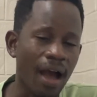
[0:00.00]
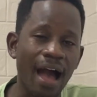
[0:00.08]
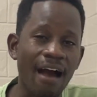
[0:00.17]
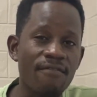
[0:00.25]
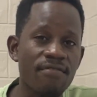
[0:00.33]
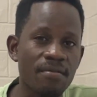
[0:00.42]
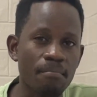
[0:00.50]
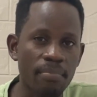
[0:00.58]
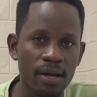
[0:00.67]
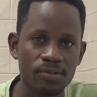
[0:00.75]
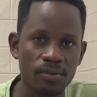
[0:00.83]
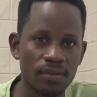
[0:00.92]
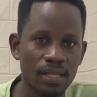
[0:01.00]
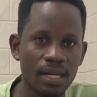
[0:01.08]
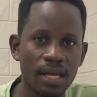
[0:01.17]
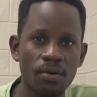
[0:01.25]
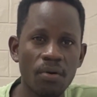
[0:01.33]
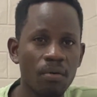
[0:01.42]
having pus on the
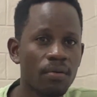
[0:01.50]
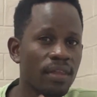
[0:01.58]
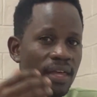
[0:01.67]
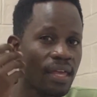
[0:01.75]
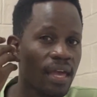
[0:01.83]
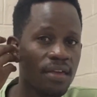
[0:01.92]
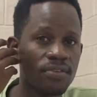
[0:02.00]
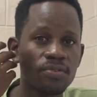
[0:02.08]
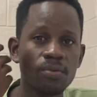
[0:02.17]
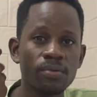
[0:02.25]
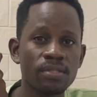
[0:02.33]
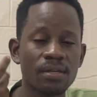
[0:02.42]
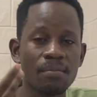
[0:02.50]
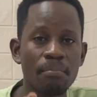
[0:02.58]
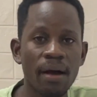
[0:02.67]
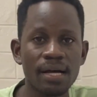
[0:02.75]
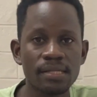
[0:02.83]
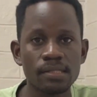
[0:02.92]
leg, or the ear is oozing
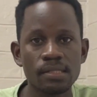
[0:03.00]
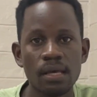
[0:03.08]
pus,